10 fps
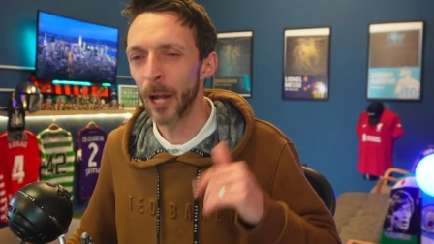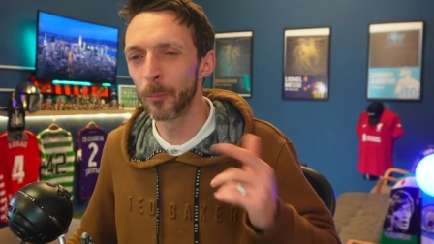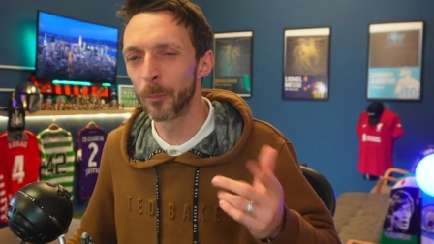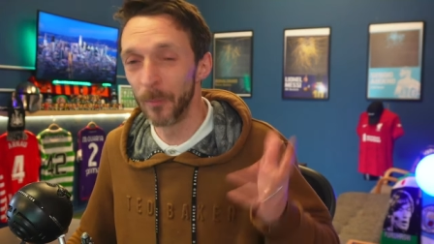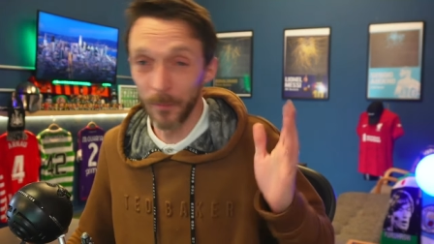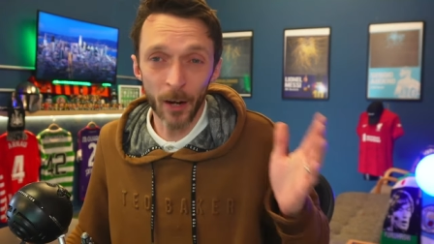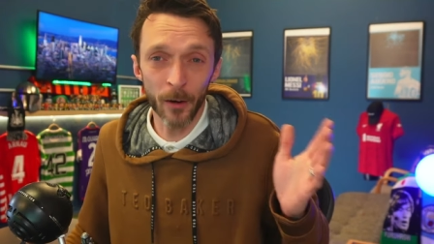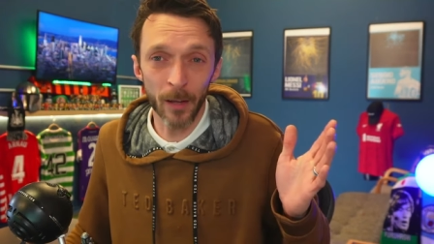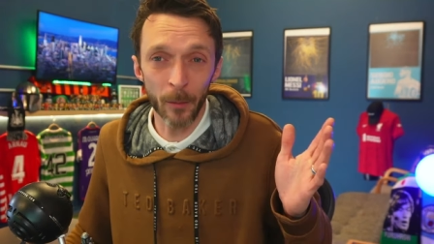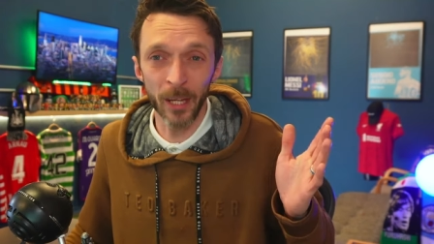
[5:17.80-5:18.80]
and
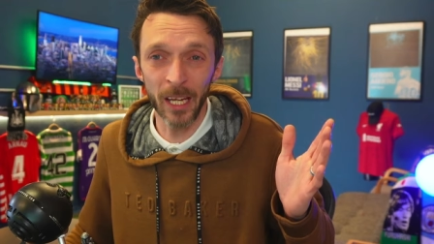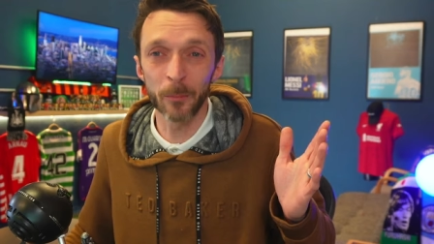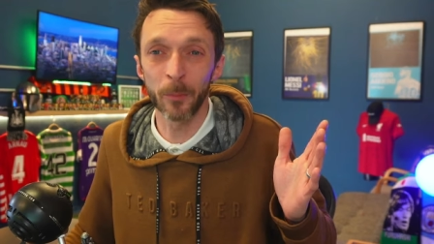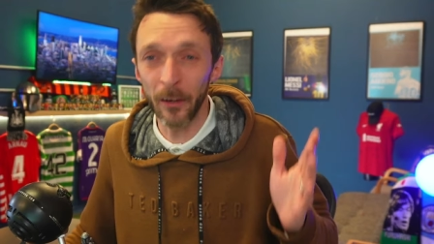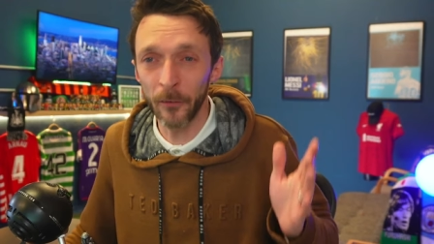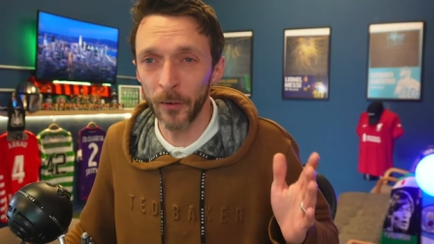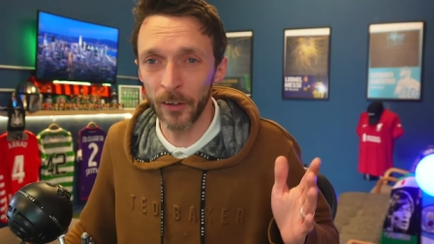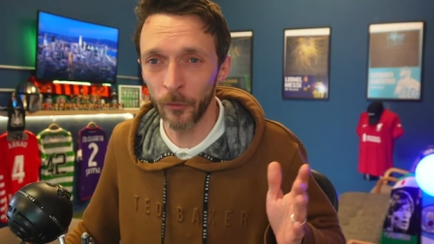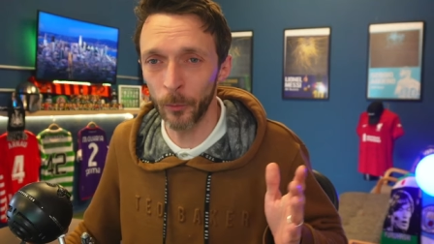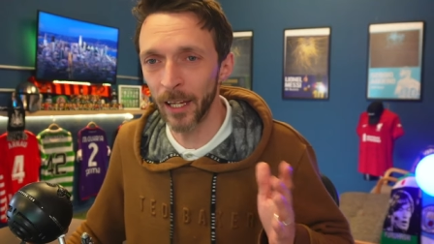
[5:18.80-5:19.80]
they're playing Brentford
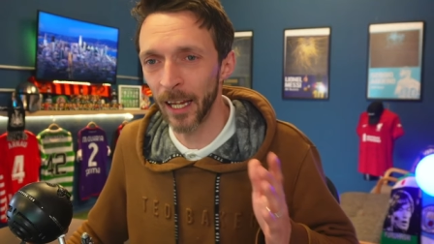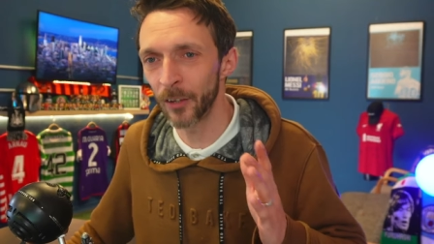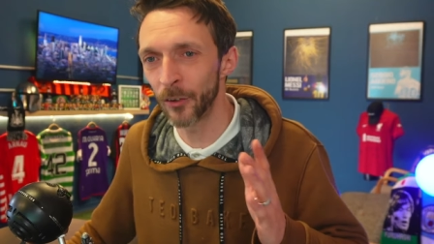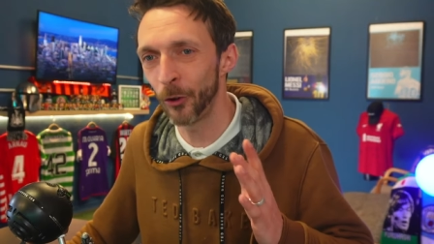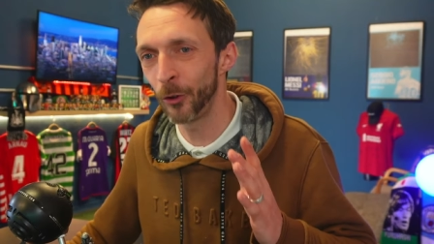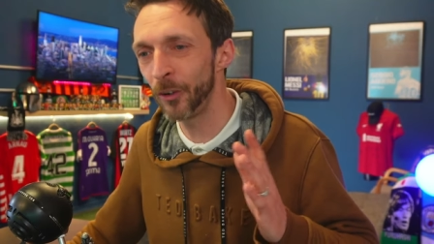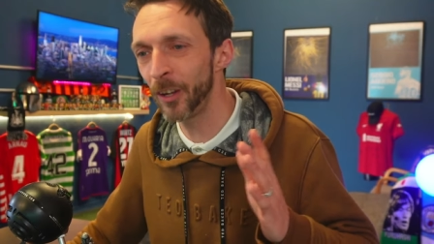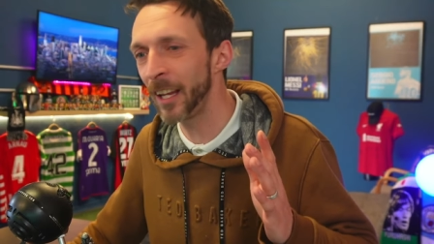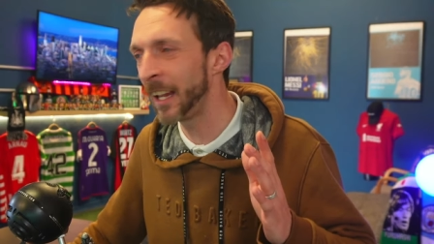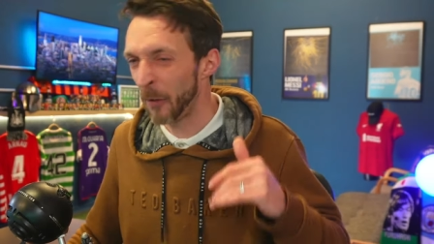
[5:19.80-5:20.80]
this weekend, who
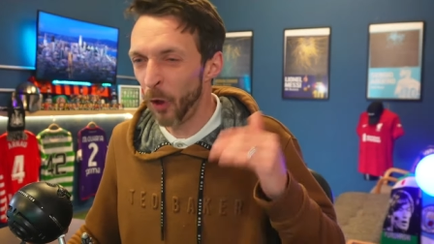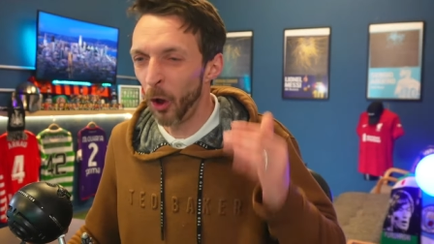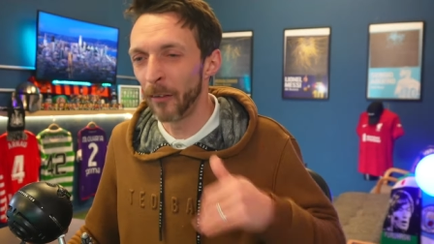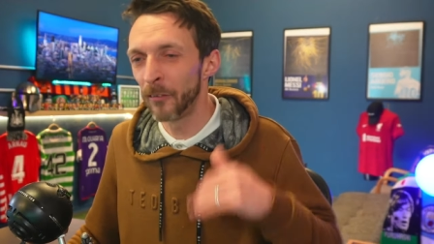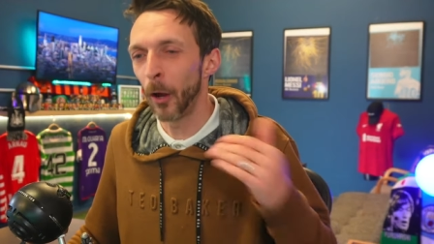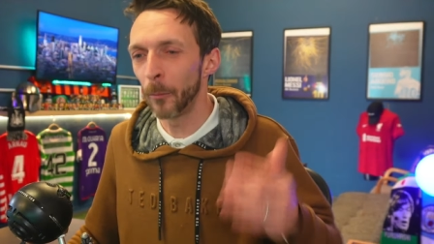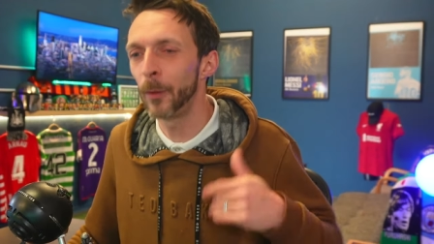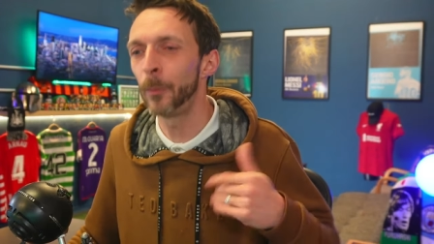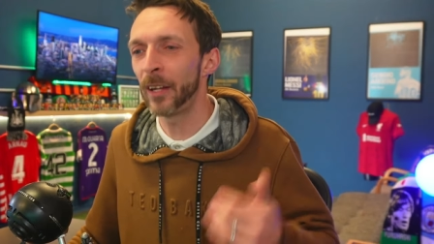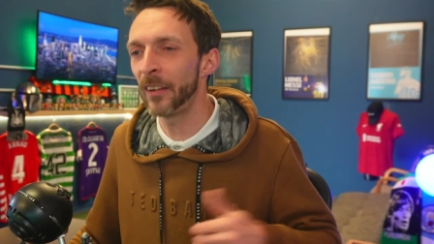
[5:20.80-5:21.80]
really have not lived up
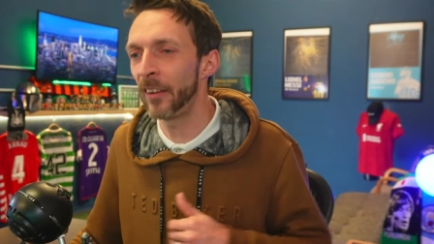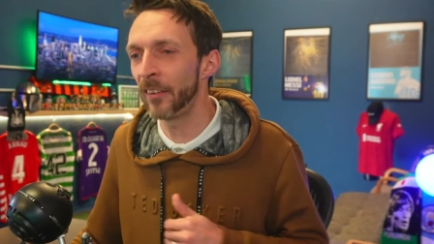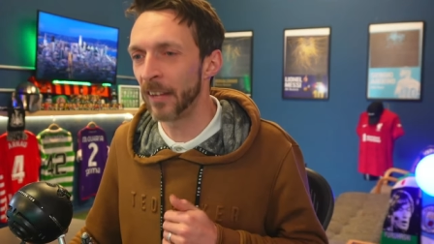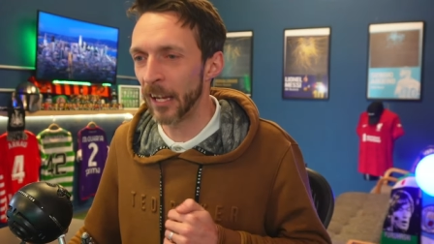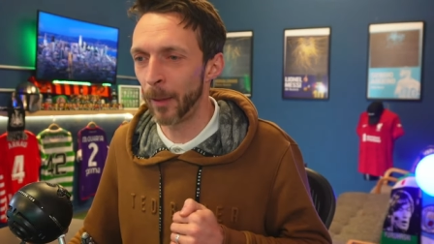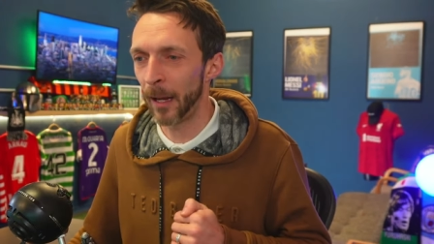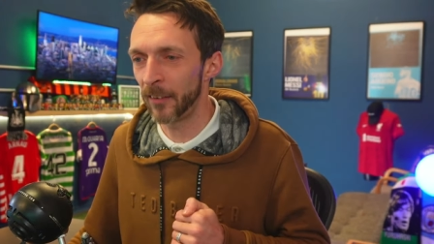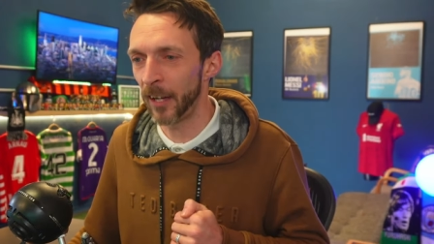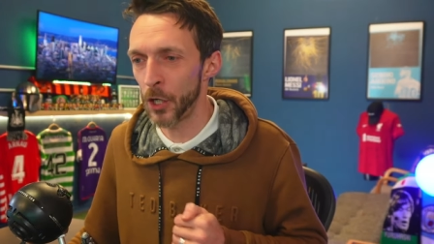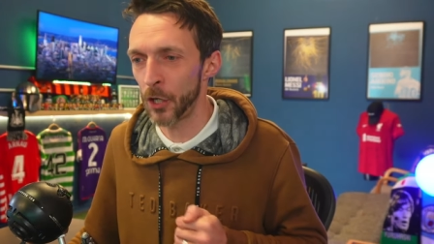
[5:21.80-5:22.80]
to pre-season
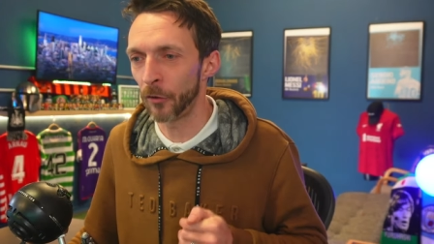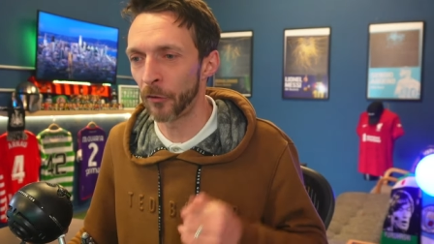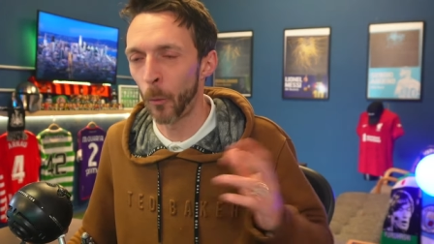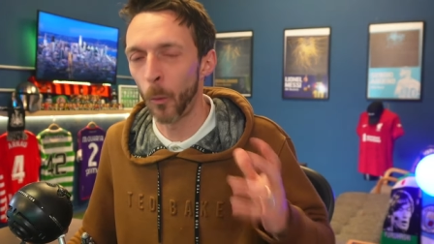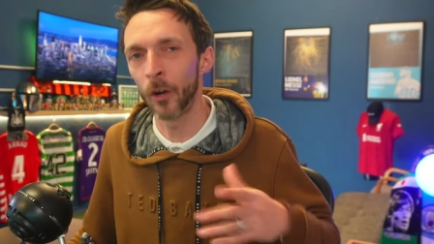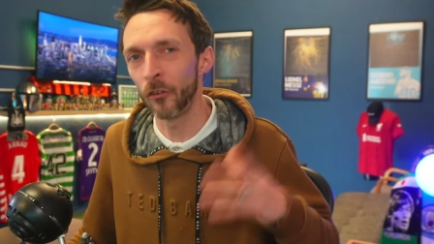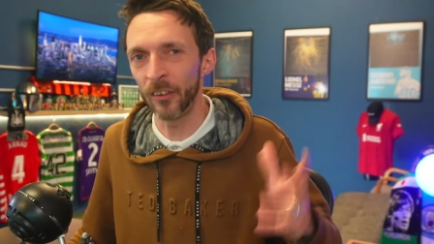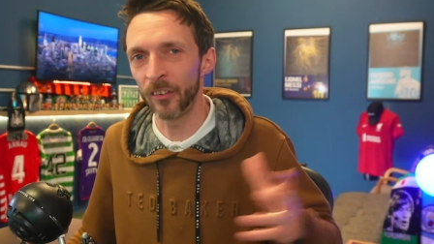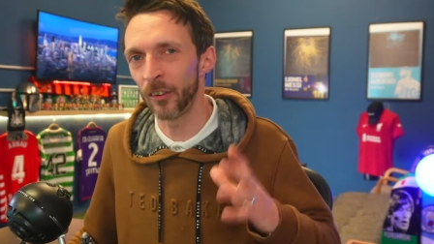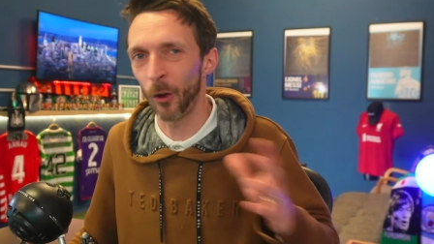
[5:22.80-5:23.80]
expectations for one
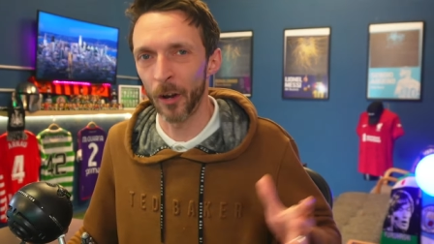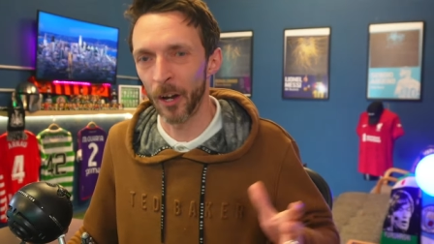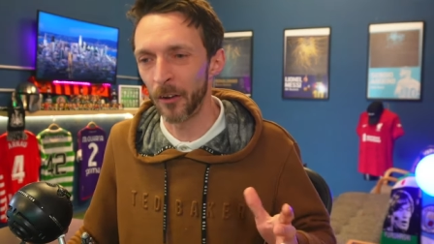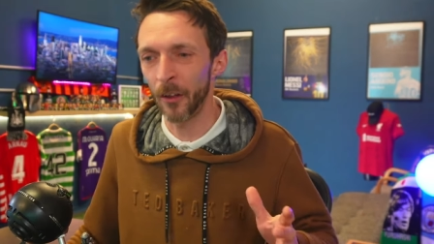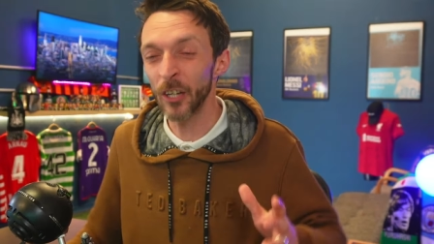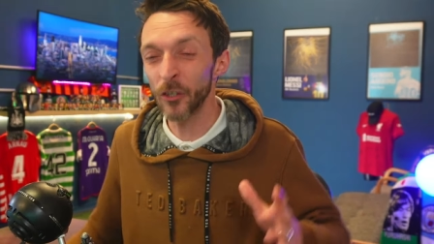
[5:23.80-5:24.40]
reason or another.